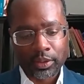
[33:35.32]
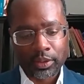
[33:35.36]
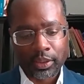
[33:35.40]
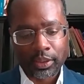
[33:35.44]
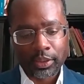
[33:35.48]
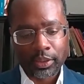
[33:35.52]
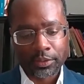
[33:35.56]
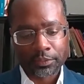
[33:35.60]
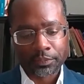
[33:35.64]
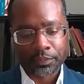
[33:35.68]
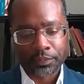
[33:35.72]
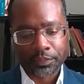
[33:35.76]

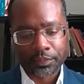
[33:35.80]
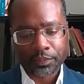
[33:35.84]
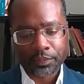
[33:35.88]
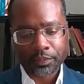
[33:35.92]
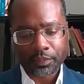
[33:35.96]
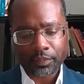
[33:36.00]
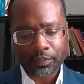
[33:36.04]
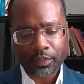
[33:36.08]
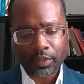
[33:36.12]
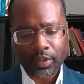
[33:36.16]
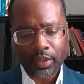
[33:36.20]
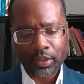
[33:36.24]
Um,
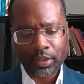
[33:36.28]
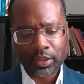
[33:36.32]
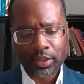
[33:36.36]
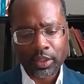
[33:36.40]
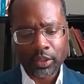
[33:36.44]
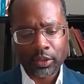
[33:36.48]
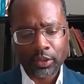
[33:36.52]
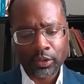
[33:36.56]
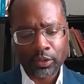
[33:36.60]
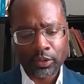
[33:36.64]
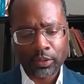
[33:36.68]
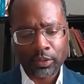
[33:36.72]

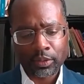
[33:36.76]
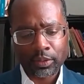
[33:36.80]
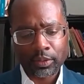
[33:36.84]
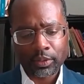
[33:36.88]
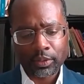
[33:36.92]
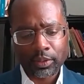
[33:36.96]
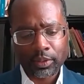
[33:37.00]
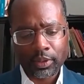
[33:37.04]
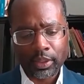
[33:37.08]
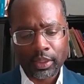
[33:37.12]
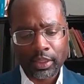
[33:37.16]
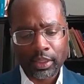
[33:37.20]
so
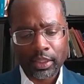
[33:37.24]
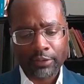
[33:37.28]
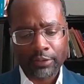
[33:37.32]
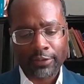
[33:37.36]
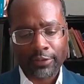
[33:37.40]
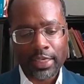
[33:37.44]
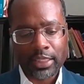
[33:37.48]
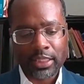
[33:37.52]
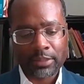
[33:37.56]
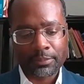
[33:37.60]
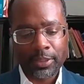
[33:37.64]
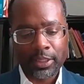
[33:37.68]
if
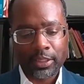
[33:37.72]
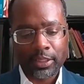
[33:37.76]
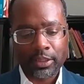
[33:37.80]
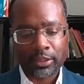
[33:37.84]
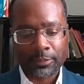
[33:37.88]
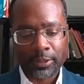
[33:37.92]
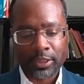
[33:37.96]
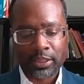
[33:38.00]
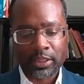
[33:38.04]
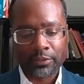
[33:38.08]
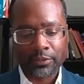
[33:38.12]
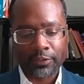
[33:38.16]
I speak
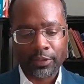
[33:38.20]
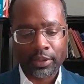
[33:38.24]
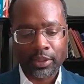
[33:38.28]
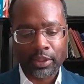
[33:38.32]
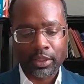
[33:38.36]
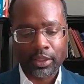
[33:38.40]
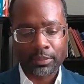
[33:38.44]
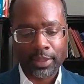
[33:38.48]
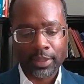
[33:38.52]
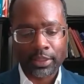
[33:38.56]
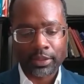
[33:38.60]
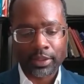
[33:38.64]

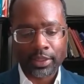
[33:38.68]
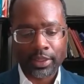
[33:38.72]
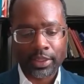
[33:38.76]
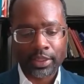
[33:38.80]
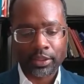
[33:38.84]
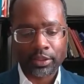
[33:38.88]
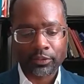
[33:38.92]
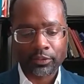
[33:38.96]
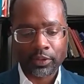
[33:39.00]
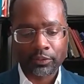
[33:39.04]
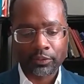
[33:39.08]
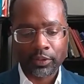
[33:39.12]
specifically about the
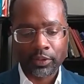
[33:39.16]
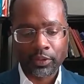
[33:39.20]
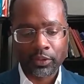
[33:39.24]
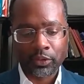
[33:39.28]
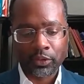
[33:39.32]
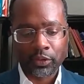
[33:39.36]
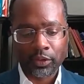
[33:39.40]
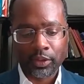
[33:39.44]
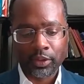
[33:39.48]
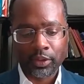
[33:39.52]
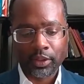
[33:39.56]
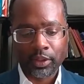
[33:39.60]
Haitian
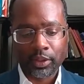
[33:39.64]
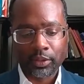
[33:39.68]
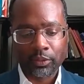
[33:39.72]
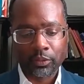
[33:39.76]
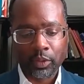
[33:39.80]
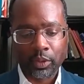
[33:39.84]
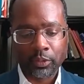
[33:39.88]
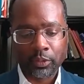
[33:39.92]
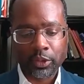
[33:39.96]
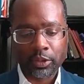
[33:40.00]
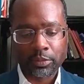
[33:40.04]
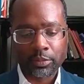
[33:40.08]
Revolution and
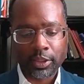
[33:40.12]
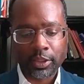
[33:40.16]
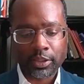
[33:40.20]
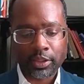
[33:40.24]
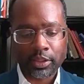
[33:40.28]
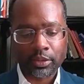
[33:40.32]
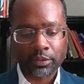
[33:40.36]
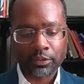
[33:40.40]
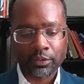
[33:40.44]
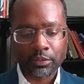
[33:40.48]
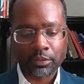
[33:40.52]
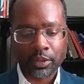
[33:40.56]
what was
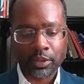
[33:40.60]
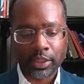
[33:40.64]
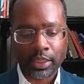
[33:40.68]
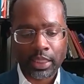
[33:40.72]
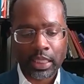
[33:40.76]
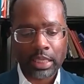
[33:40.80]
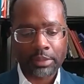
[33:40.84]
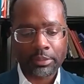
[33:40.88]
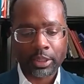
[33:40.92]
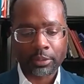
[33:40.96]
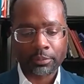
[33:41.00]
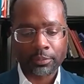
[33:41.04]
missing from the
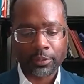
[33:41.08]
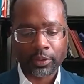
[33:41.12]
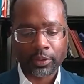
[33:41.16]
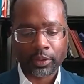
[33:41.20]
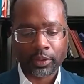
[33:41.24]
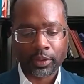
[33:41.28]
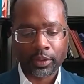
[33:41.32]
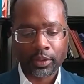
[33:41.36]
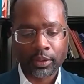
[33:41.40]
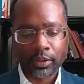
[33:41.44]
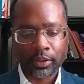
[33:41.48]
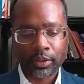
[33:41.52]
comic
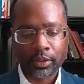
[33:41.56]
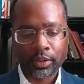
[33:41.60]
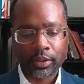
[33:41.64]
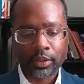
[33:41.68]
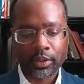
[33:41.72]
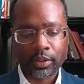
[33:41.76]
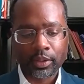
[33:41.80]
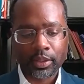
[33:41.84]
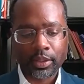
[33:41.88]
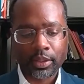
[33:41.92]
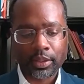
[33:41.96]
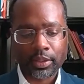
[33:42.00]
book,
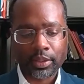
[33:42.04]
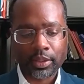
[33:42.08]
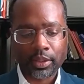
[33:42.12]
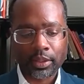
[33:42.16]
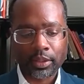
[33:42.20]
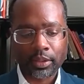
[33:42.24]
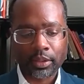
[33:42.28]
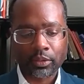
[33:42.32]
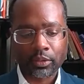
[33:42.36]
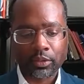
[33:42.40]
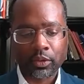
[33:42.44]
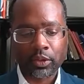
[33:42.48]
it's
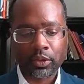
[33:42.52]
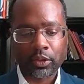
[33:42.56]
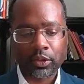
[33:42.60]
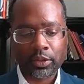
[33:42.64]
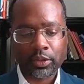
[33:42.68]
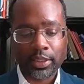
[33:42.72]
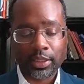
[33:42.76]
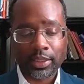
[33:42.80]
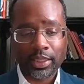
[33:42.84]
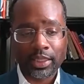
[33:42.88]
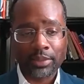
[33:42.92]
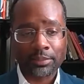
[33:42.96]
uh, the roles
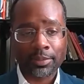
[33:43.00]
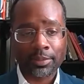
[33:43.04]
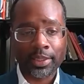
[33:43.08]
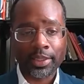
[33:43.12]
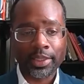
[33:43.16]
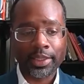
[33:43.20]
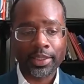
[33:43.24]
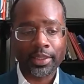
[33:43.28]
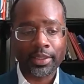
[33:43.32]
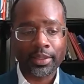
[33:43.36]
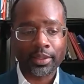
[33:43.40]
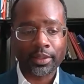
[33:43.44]
that they
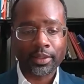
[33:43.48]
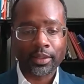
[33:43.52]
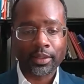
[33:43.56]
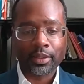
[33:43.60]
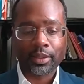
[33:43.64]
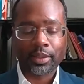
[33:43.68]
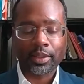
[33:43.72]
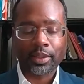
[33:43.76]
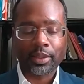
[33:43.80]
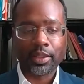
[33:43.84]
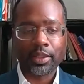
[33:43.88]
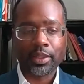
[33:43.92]
played
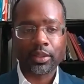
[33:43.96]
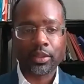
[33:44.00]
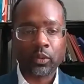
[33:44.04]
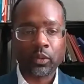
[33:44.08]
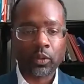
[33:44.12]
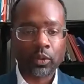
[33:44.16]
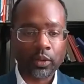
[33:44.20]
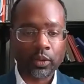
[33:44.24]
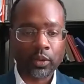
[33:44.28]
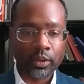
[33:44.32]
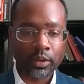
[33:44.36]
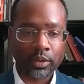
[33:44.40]
in the
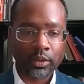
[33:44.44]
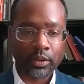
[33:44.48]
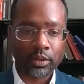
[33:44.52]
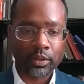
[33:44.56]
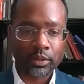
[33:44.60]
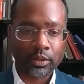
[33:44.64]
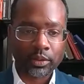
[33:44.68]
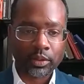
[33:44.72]
war.